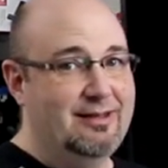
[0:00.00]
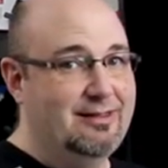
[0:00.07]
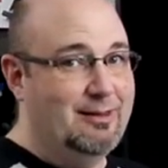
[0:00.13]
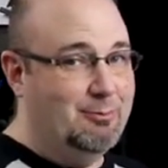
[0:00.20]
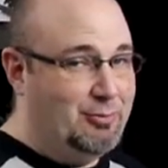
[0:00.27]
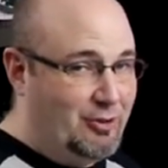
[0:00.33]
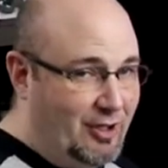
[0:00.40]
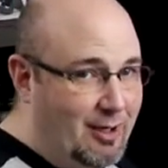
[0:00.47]

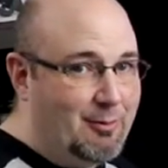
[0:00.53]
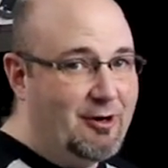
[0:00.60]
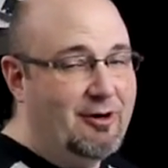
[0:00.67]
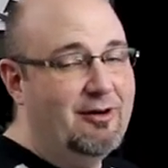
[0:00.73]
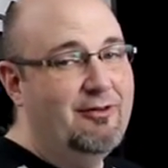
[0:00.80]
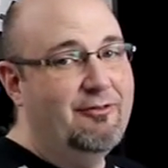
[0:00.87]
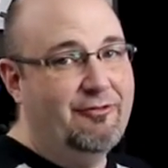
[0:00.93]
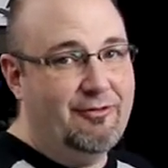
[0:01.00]
the
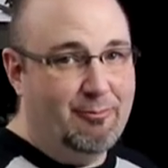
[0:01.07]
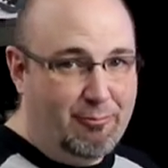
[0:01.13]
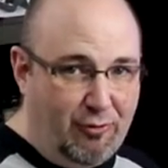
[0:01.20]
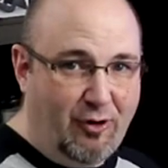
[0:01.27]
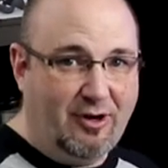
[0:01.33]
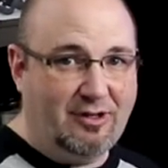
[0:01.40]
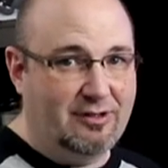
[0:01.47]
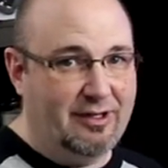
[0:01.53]
plumber from
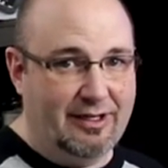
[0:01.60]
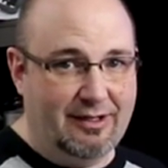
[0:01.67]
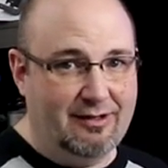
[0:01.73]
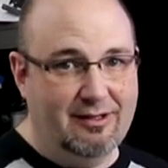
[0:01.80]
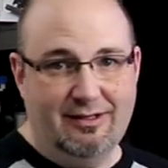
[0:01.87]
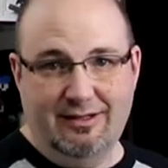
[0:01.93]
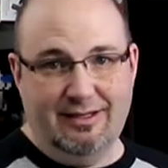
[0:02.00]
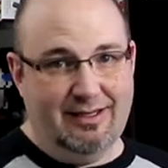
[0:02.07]

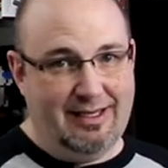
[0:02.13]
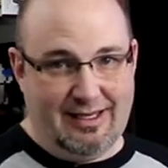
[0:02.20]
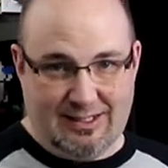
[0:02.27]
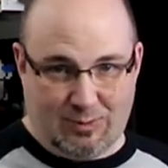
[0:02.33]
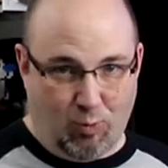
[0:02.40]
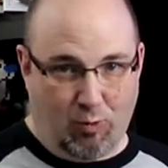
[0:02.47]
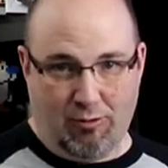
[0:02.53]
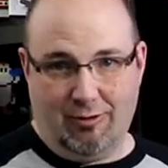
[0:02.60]
Brooklyn
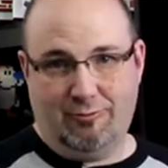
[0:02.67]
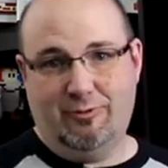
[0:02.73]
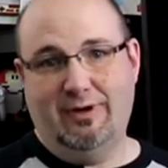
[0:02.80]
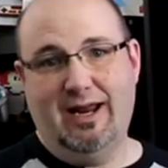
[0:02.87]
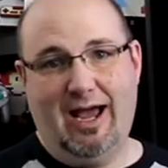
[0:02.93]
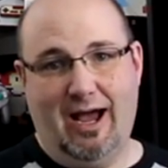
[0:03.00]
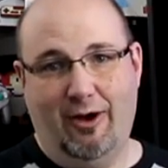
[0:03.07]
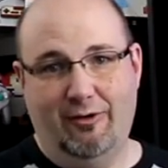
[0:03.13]
is world
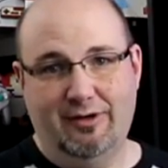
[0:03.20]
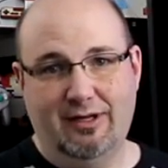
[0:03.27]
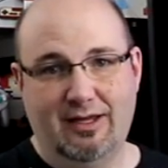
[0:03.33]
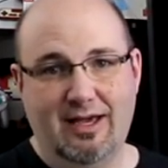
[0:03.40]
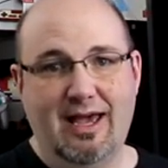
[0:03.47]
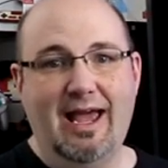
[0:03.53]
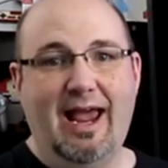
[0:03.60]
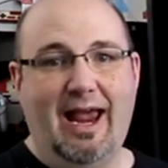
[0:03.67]
renowned.
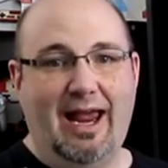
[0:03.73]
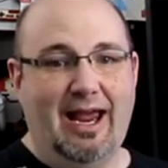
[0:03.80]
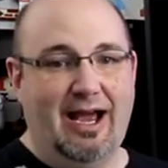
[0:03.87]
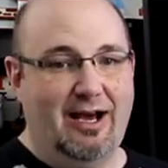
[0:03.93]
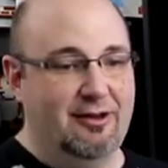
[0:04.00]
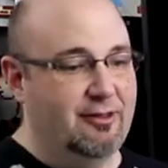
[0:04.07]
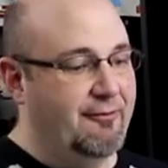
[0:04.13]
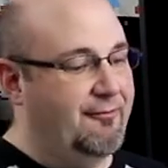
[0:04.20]

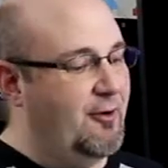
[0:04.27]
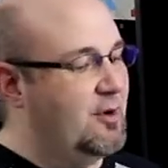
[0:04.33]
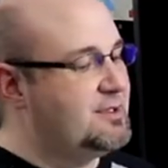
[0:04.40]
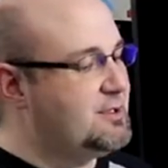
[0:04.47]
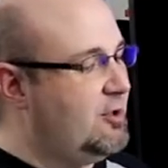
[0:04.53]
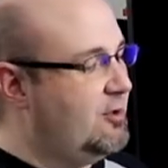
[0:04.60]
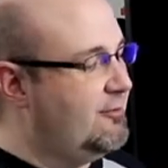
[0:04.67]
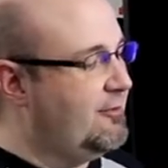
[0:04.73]
And the
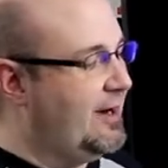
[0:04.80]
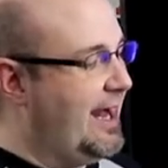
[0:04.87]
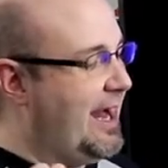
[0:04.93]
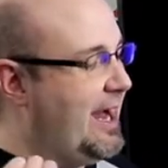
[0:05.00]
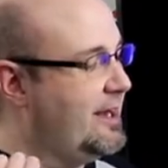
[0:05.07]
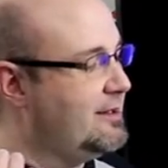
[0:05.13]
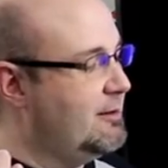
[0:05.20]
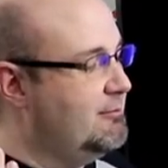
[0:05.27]
folks over
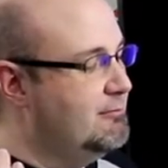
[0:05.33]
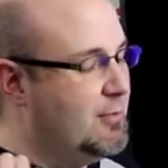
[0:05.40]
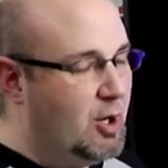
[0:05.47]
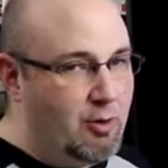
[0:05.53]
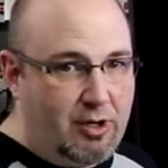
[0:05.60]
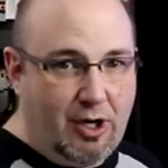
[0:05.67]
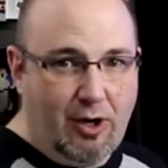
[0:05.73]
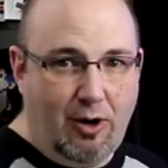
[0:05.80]
at
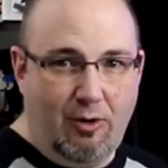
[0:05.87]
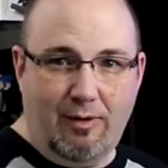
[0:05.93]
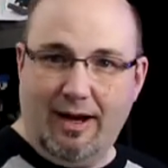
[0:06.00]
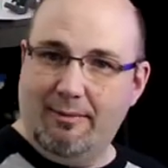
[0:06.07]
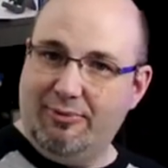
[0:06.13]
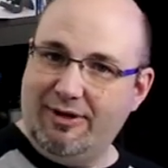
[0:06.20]
MoKo, I